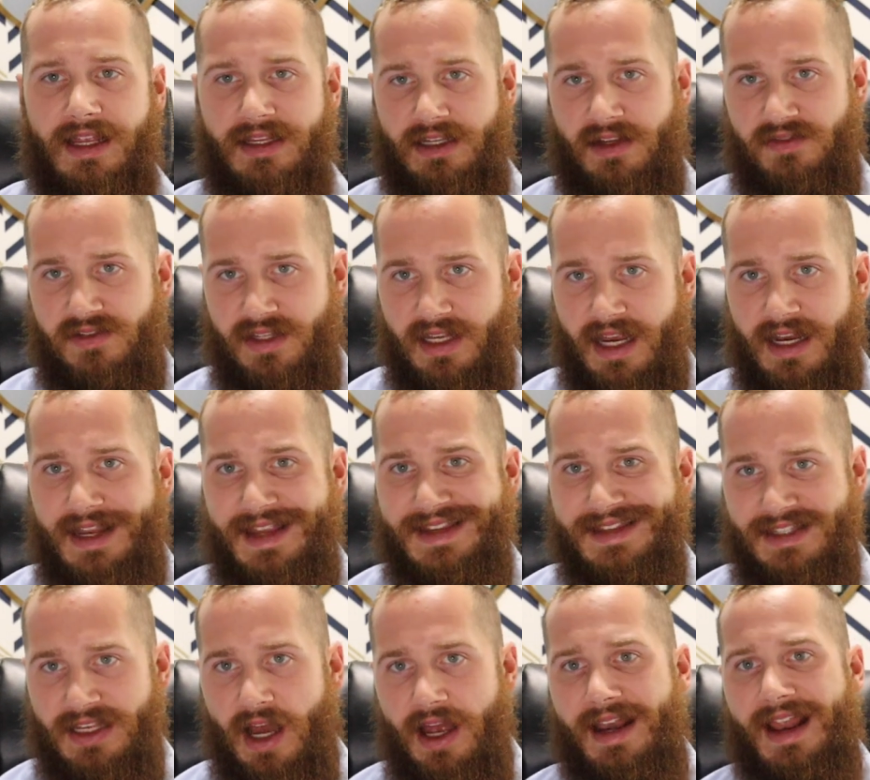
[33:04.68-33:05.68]
as I've said, is
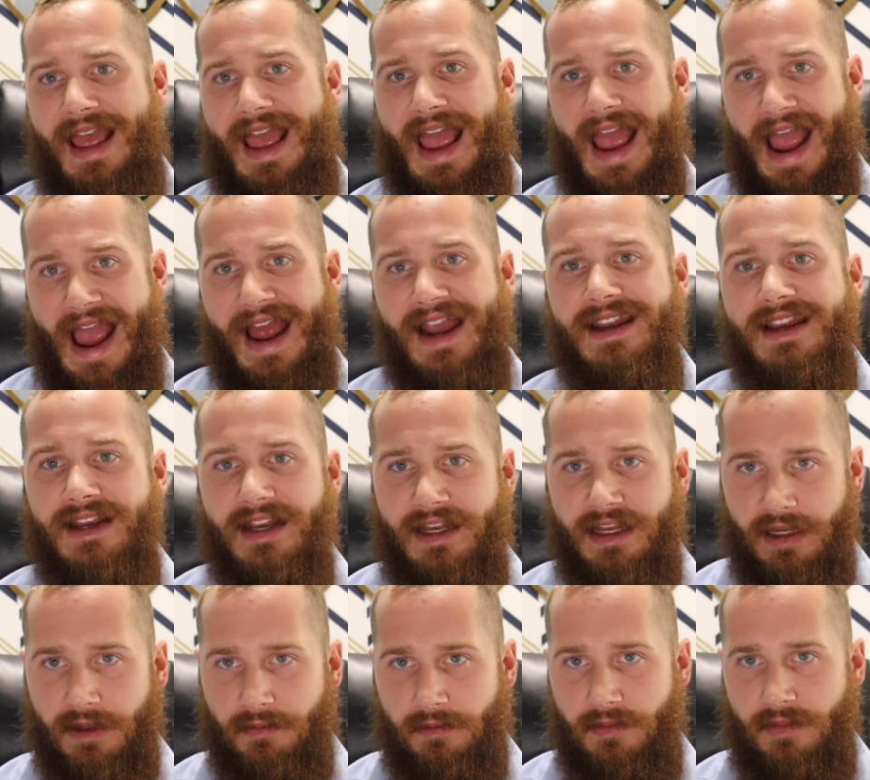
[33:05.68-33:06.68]
not adding
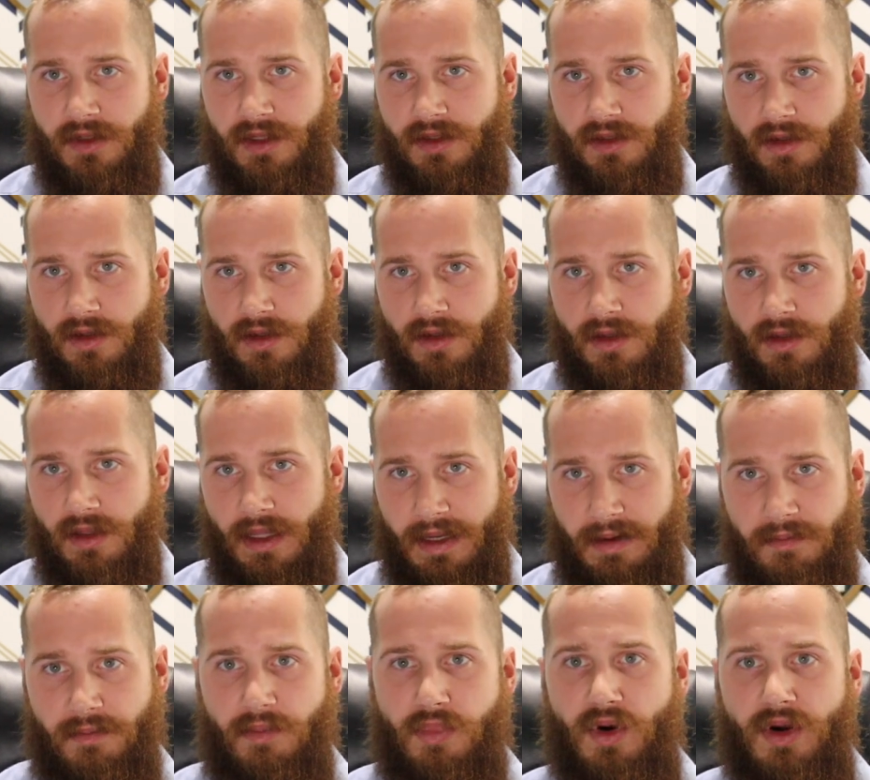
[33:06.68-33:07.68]
him, like
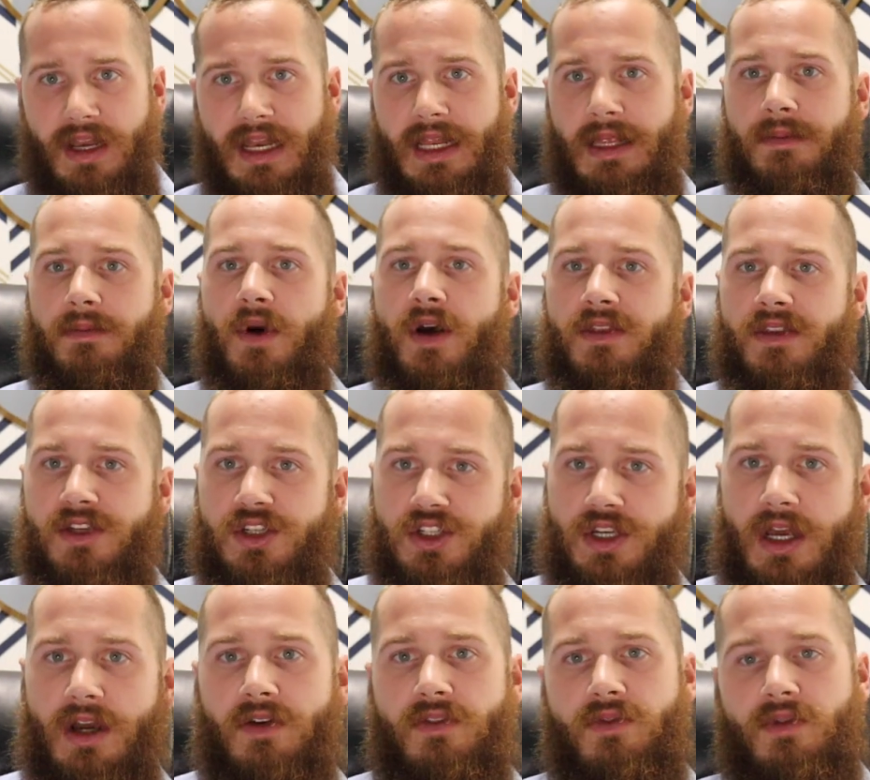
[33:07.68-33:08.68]
putting him on the
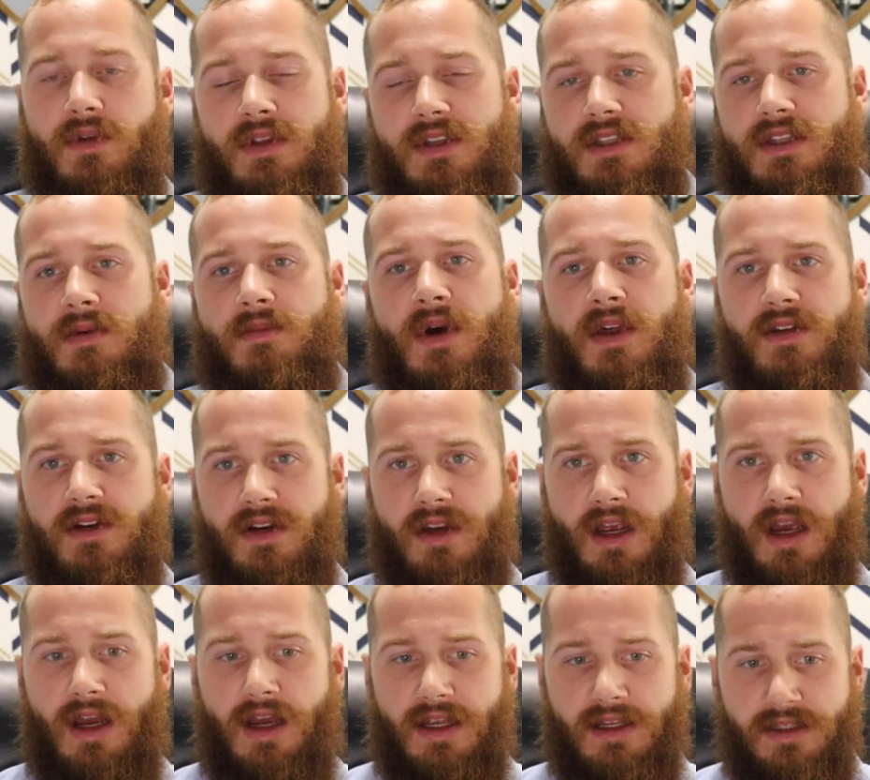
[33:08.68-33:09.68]
shelf with some other
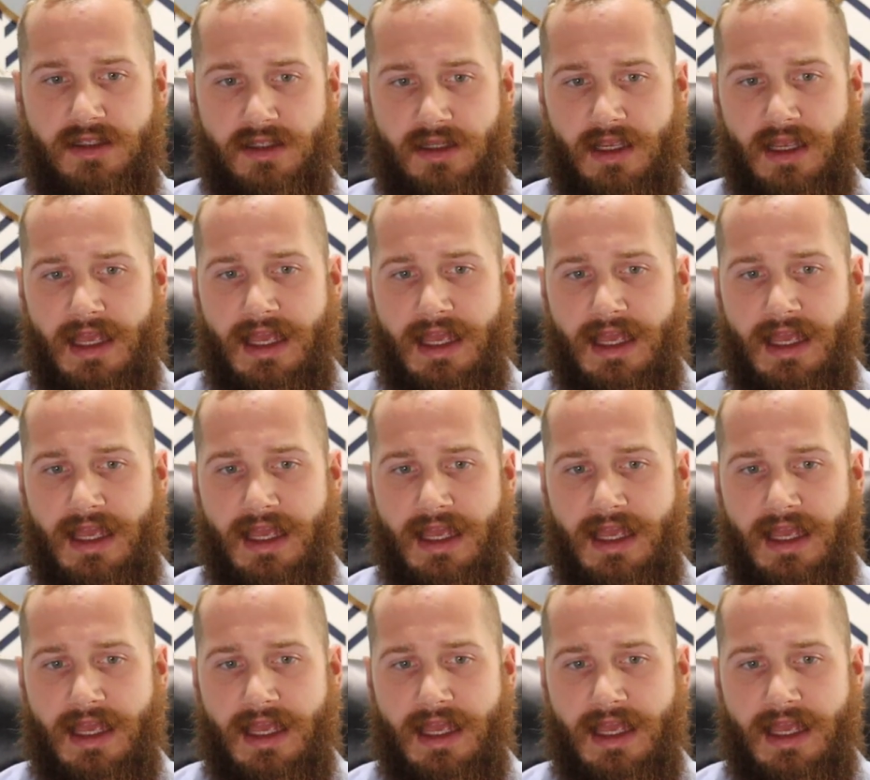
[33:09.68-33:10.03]
gods.